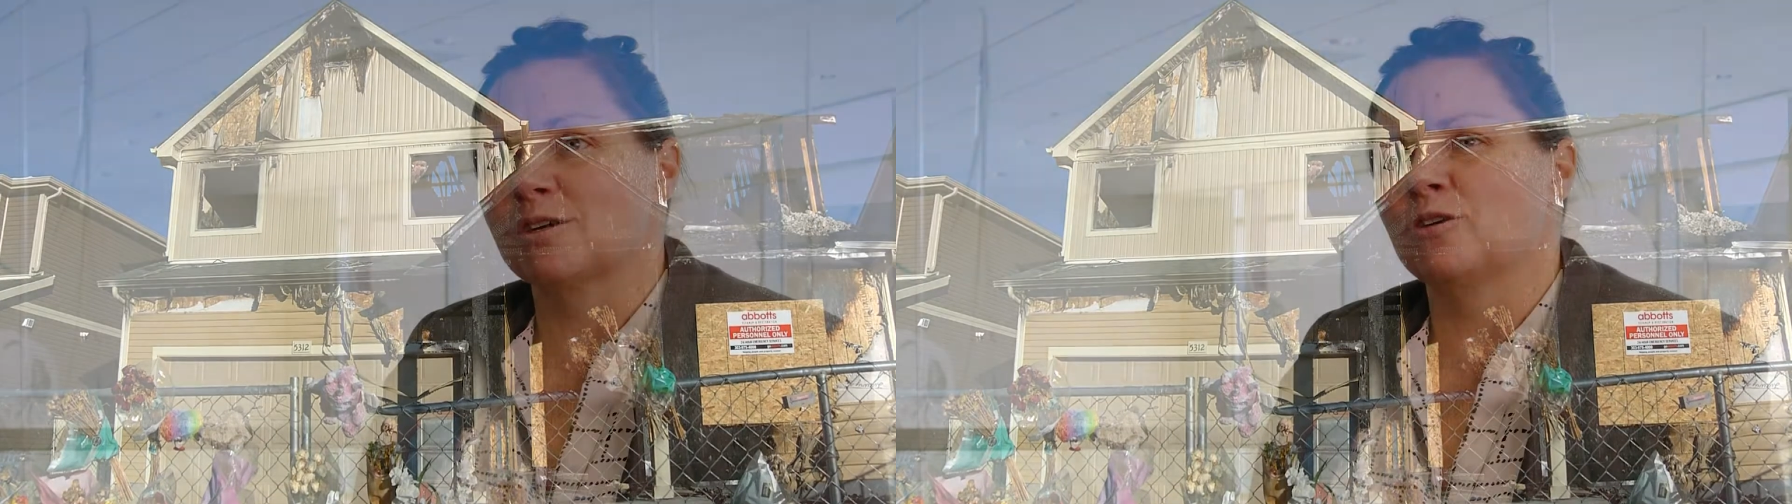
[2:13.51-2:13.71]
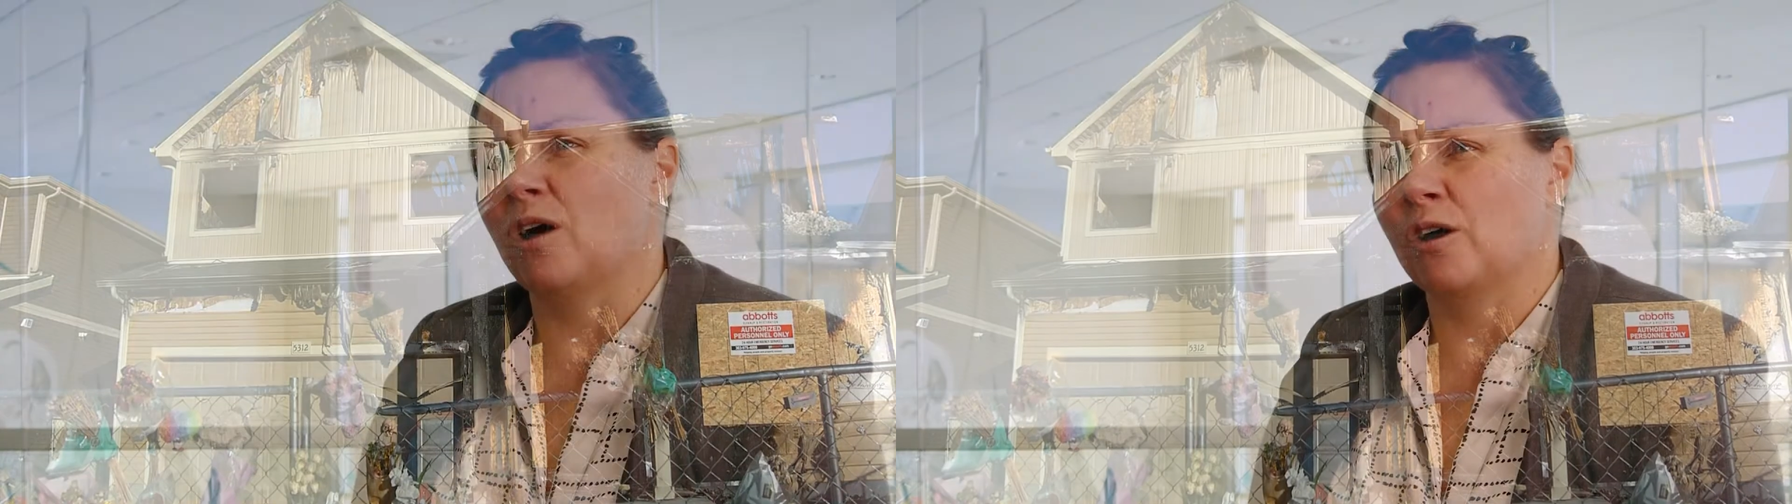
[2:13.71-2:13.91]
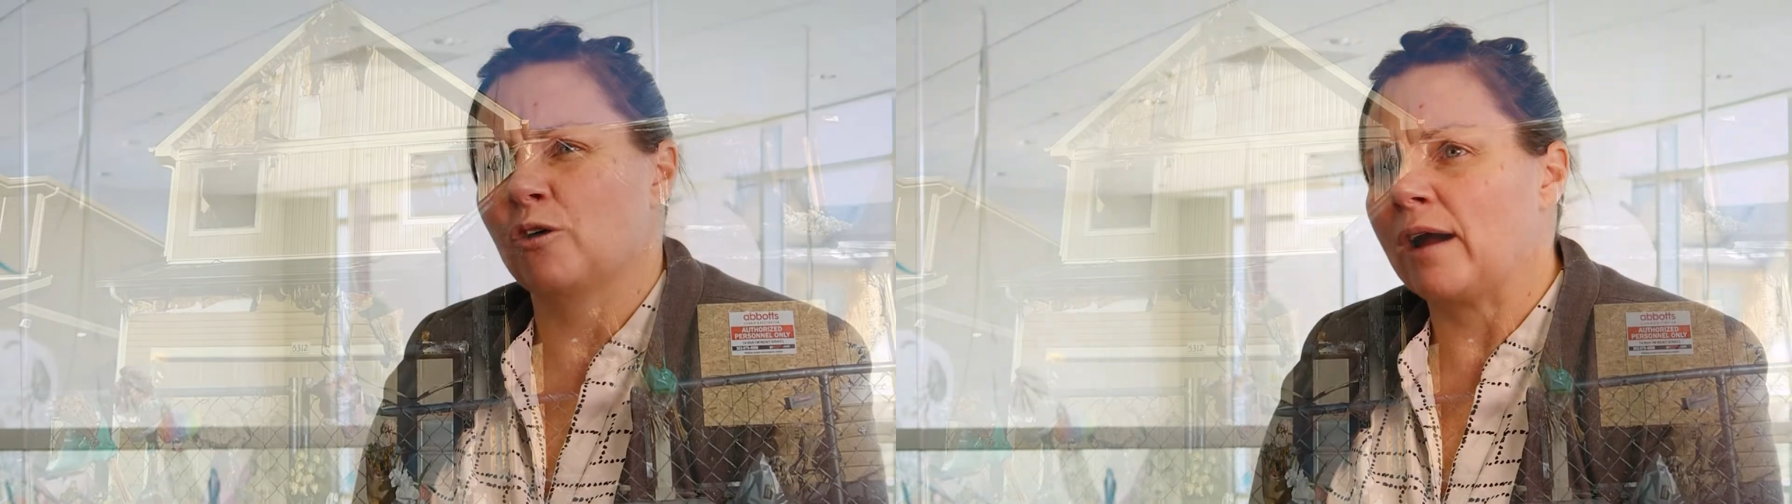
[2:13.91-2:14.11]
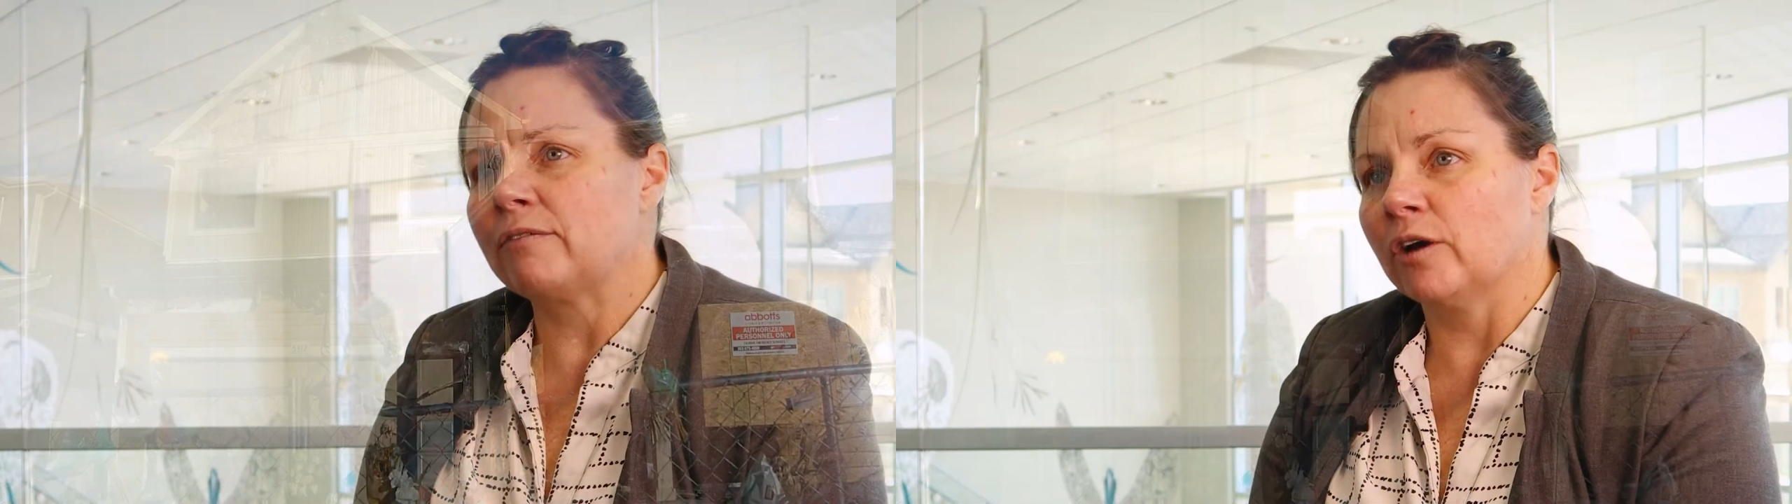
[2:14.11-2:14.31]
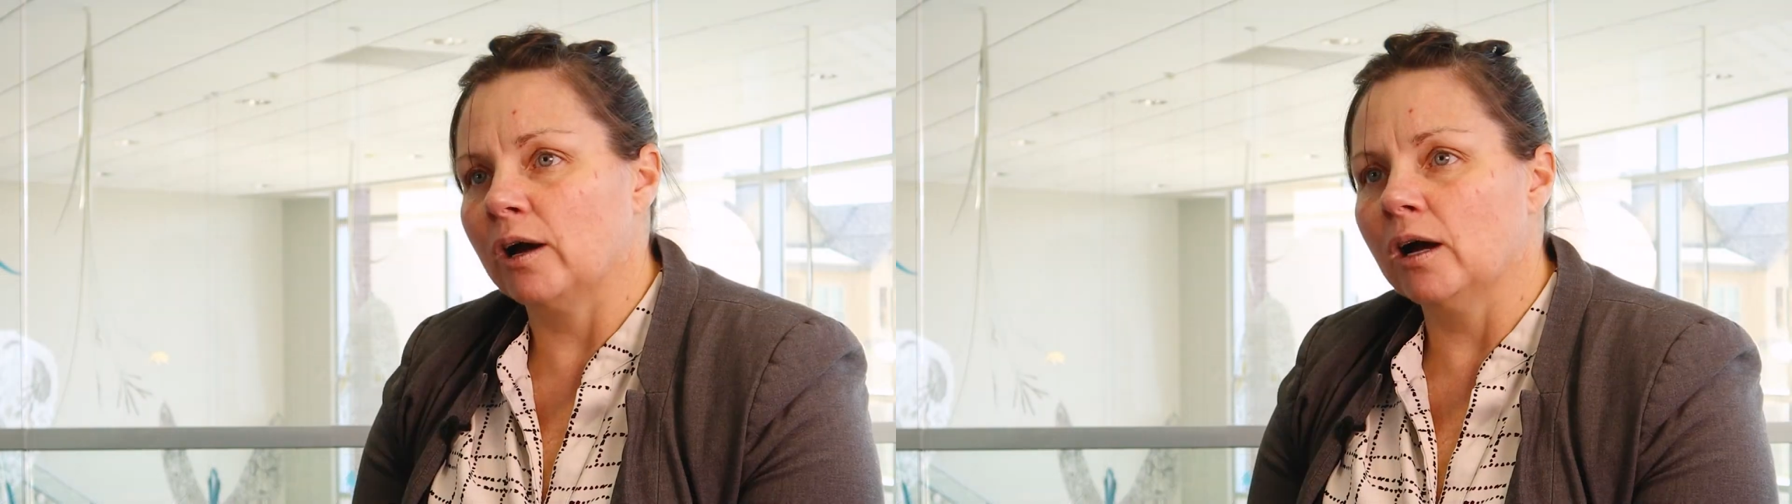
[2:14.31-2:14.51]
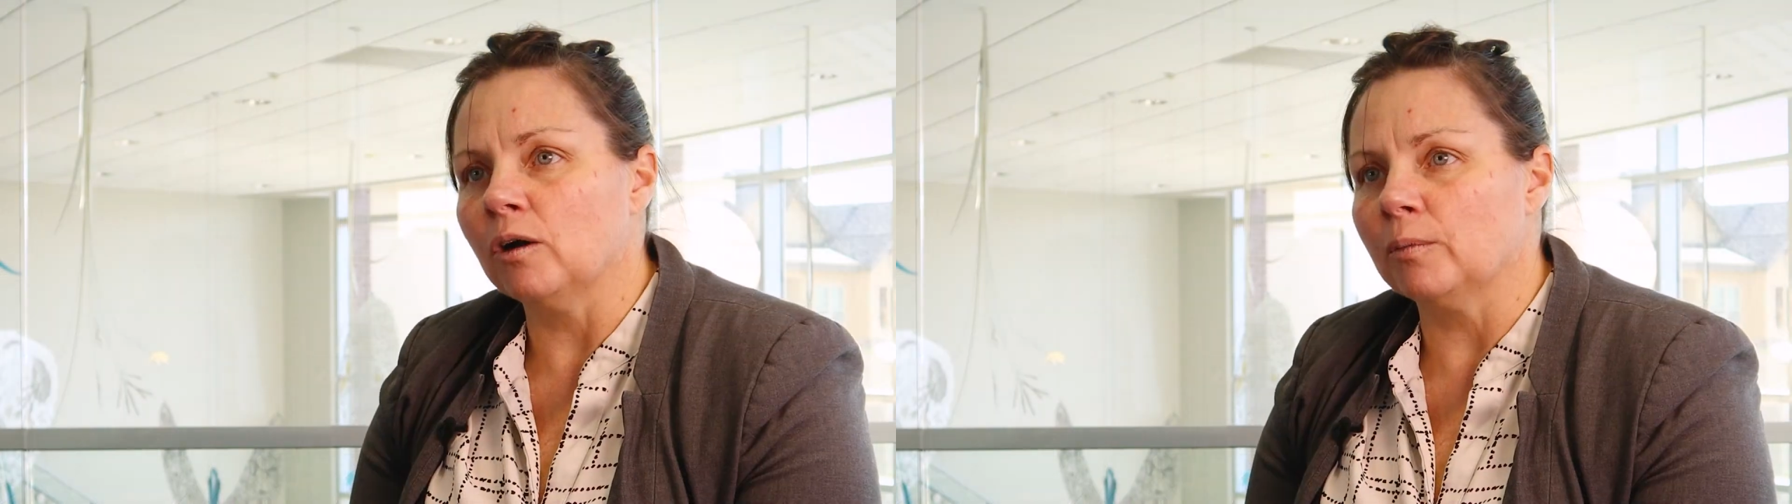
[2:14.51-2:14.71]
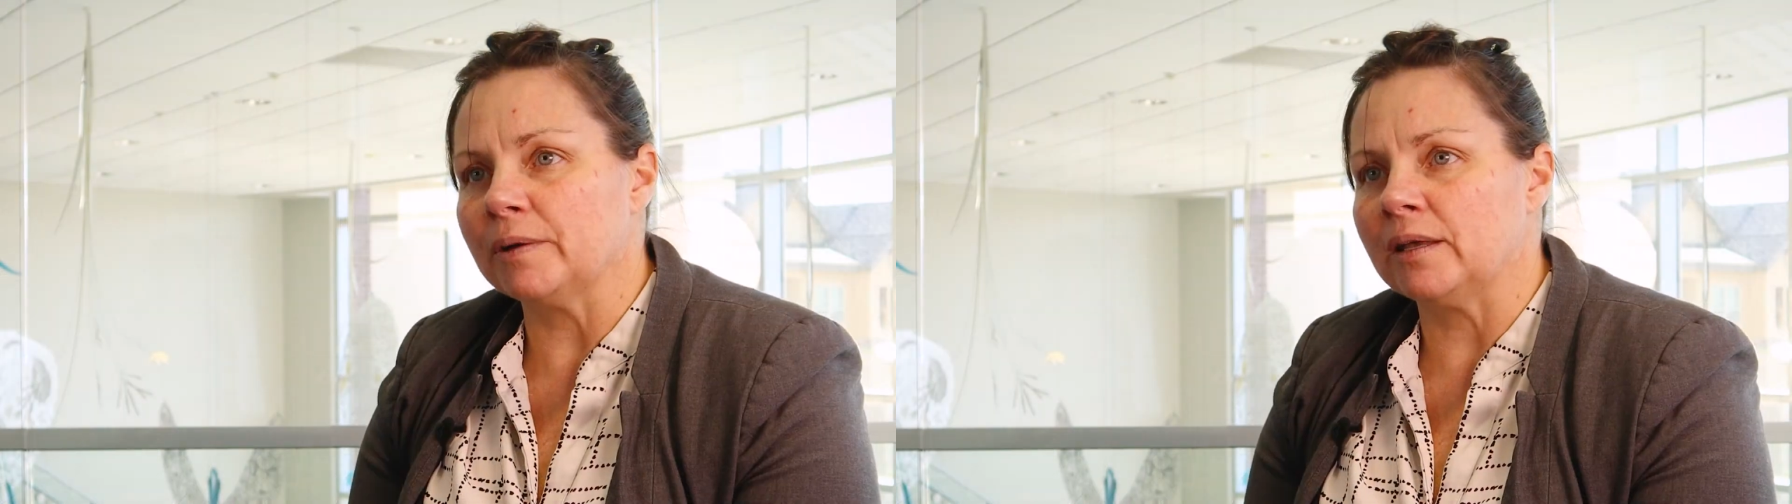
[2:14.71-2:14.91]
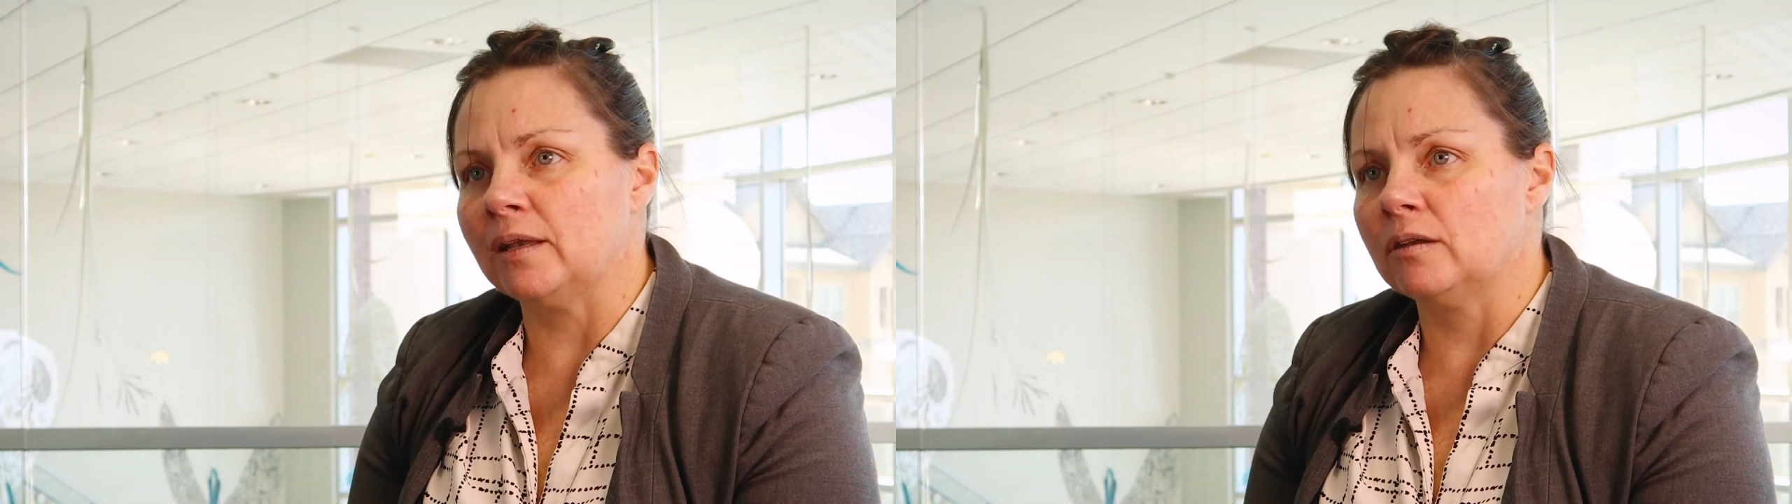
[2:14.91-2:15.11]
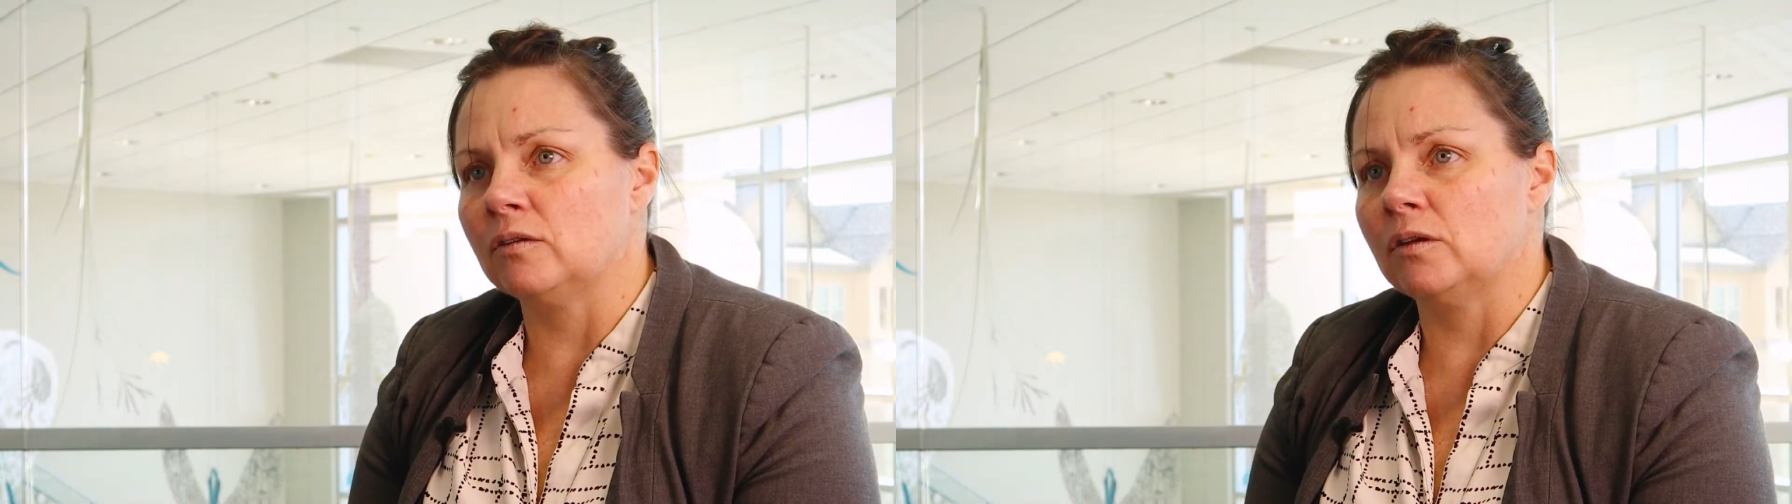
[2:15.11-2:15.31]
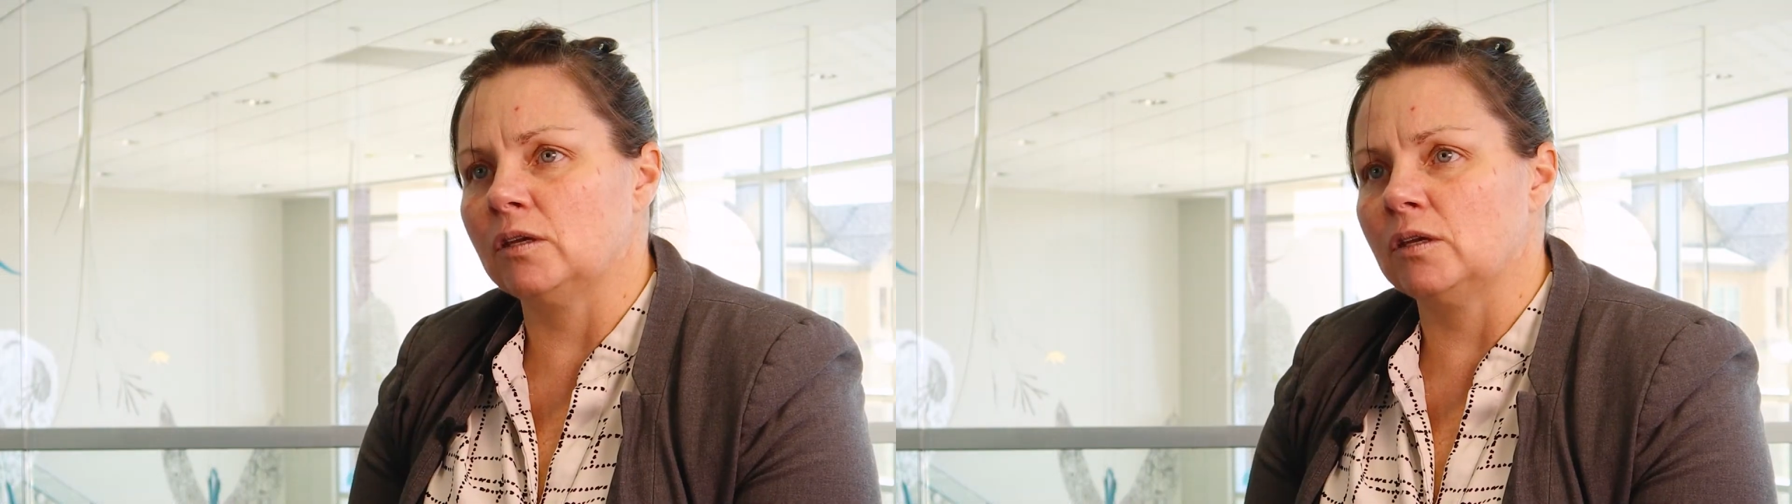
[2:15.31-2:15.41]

a cry for help and